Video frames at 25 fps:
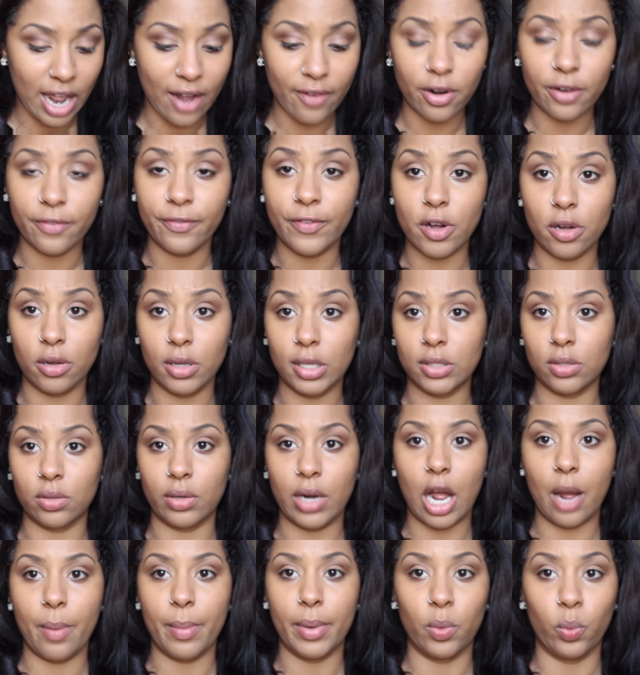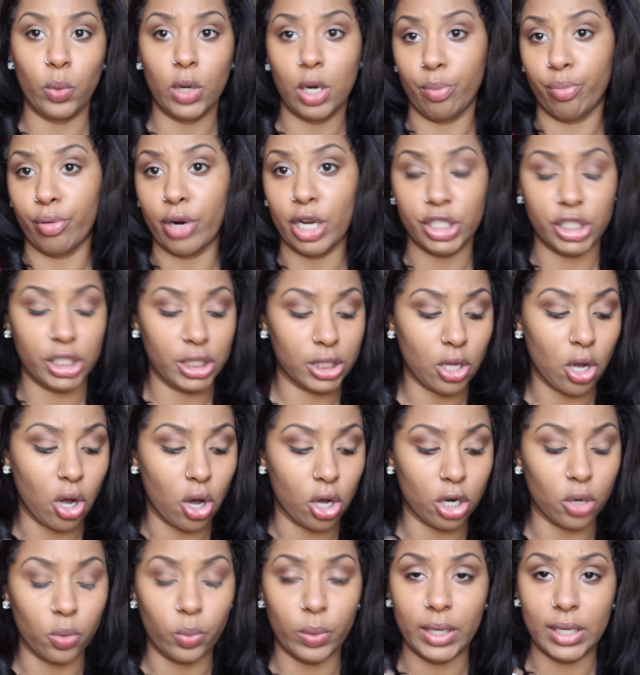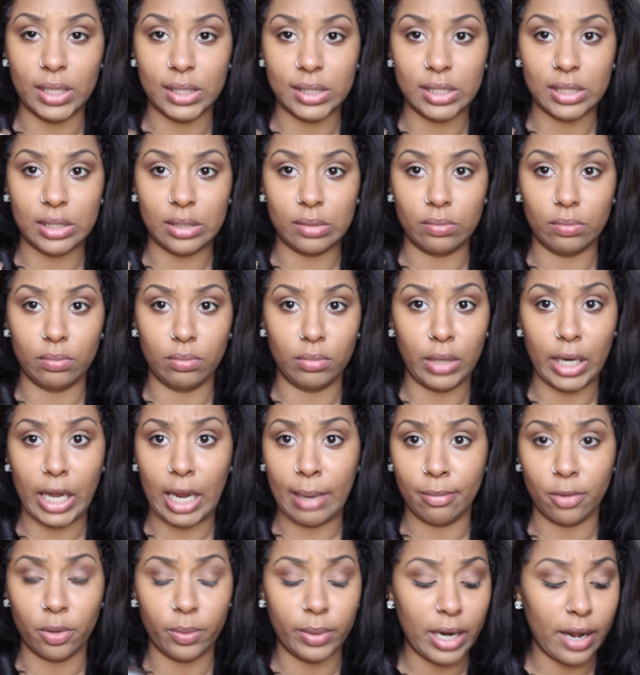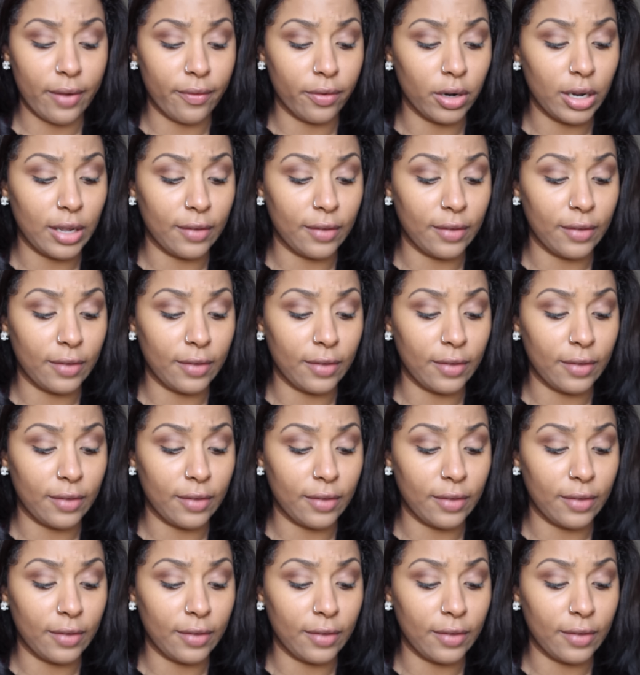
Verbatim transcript: never focus on how what a brush is called or what it's named or whatever.